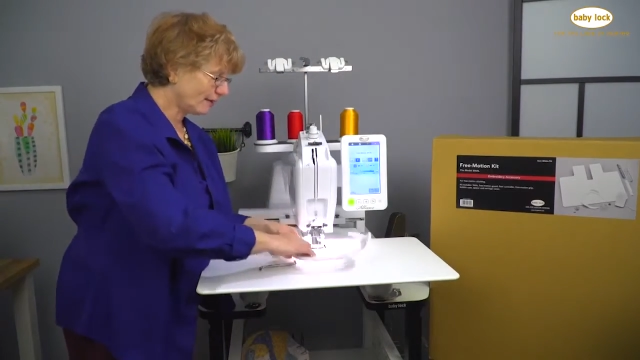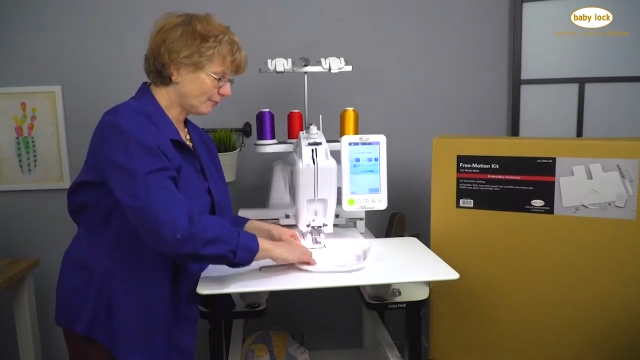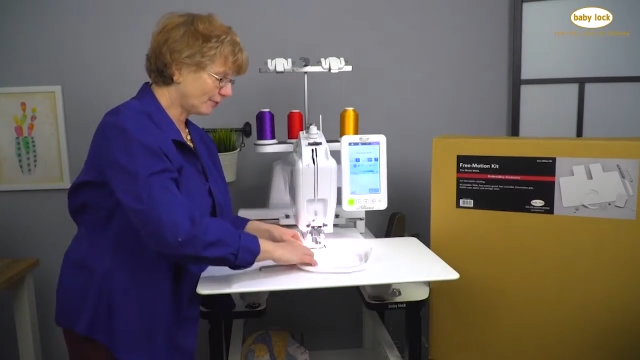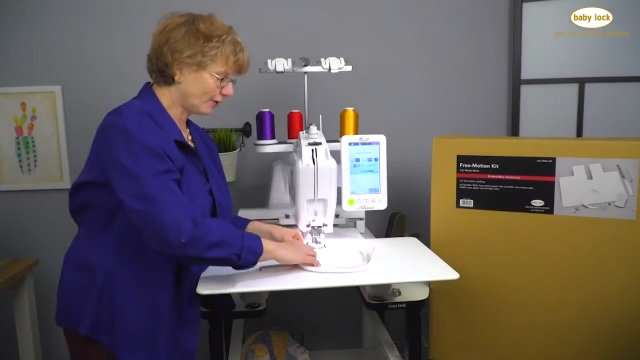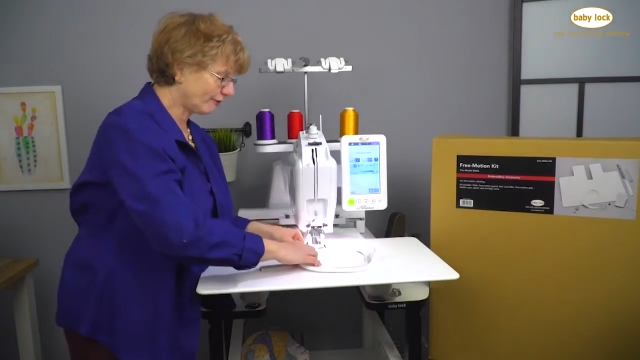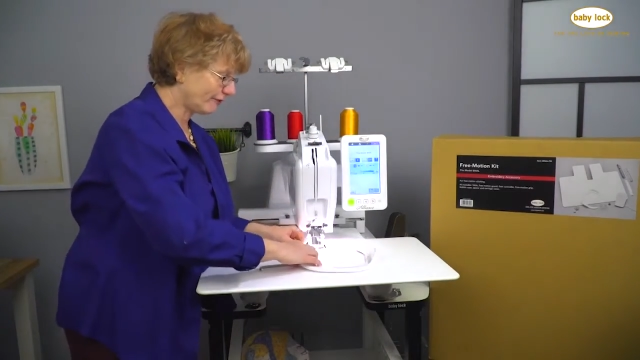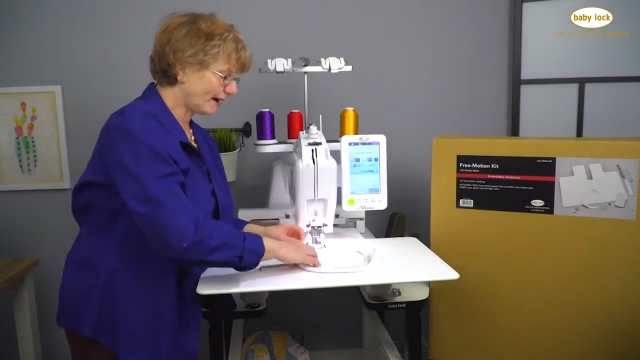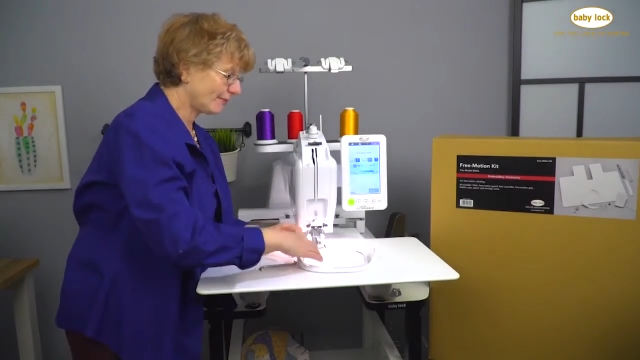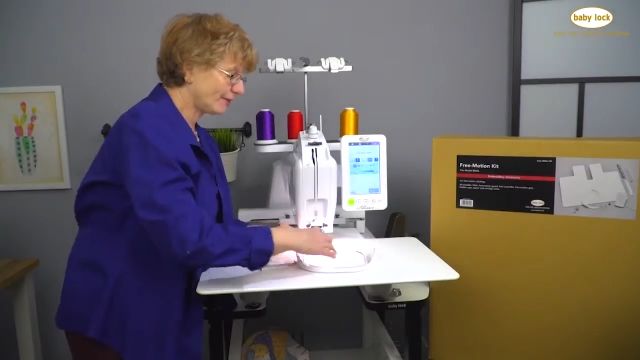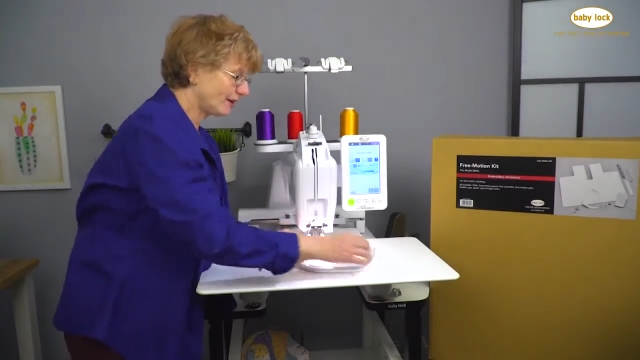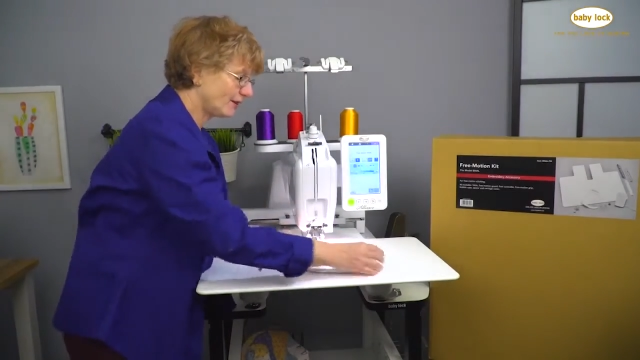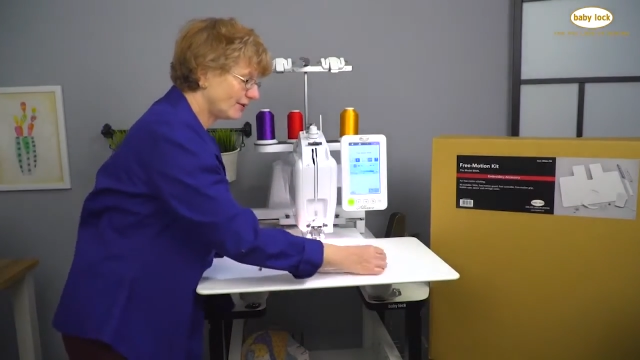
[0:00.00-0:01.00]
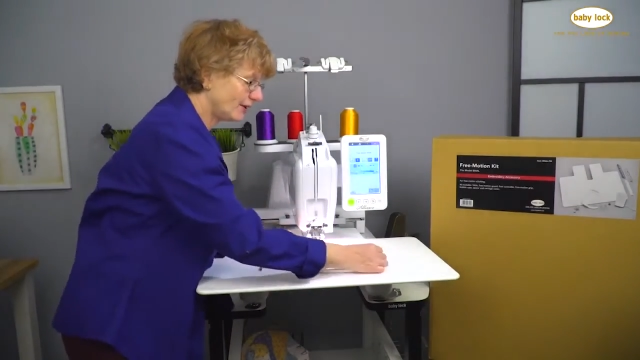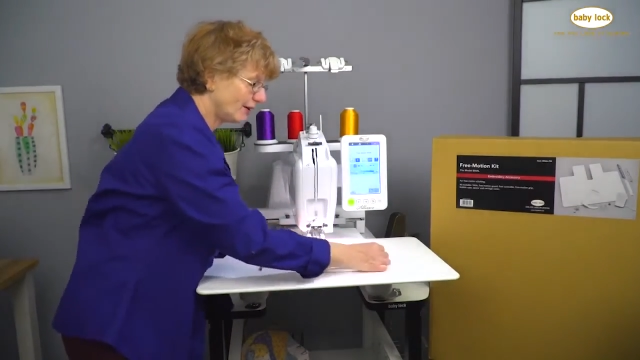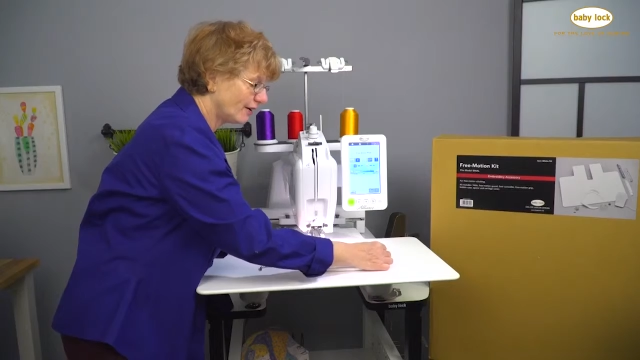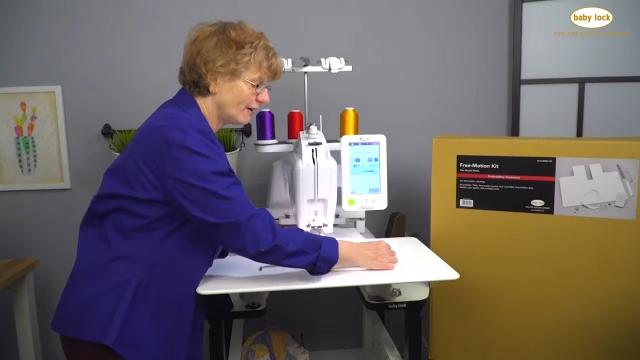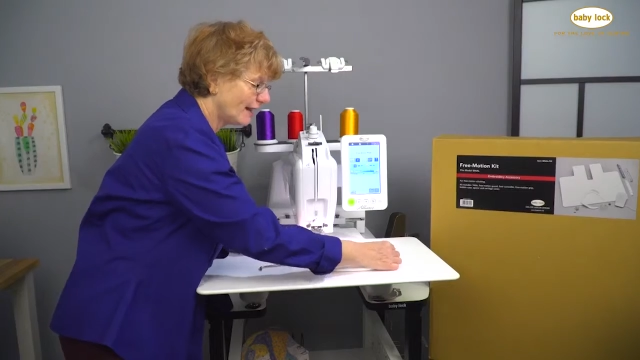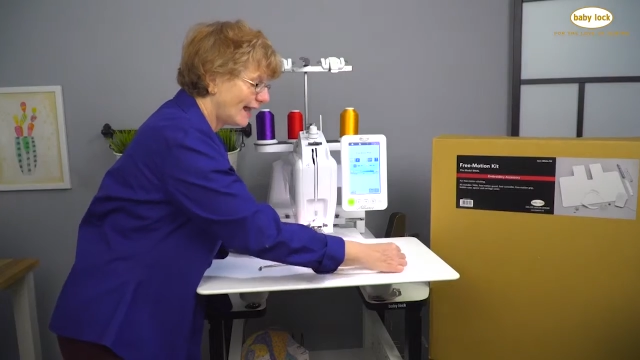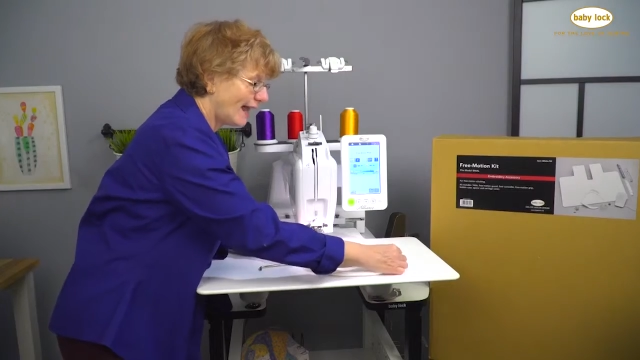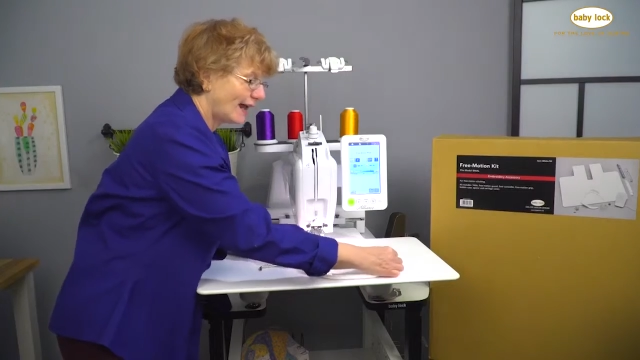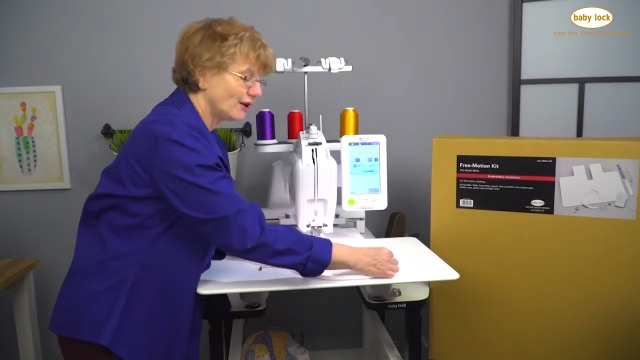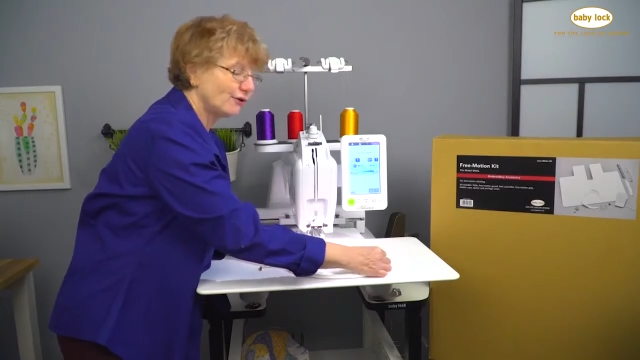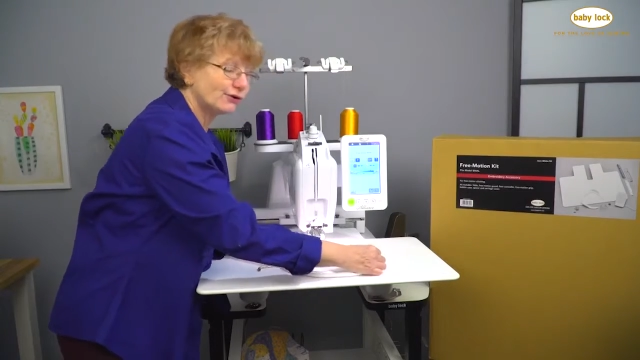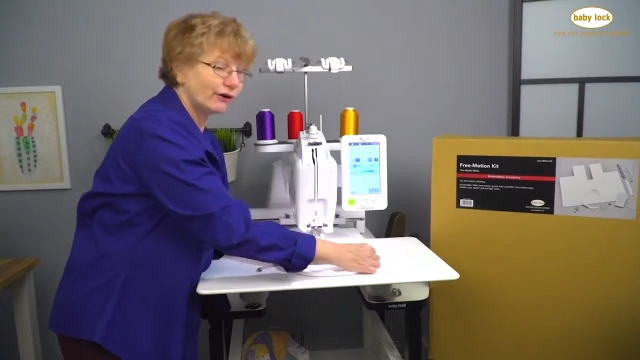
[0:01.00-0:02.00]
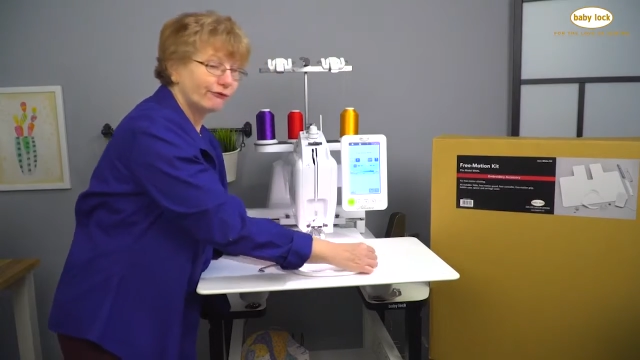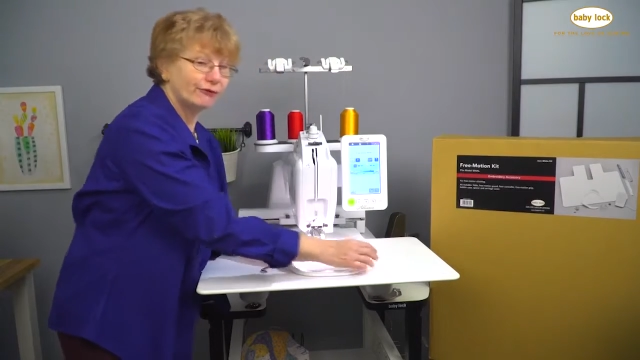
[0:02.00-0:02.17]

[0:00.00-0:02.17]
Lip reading: put our fabric under here, and use our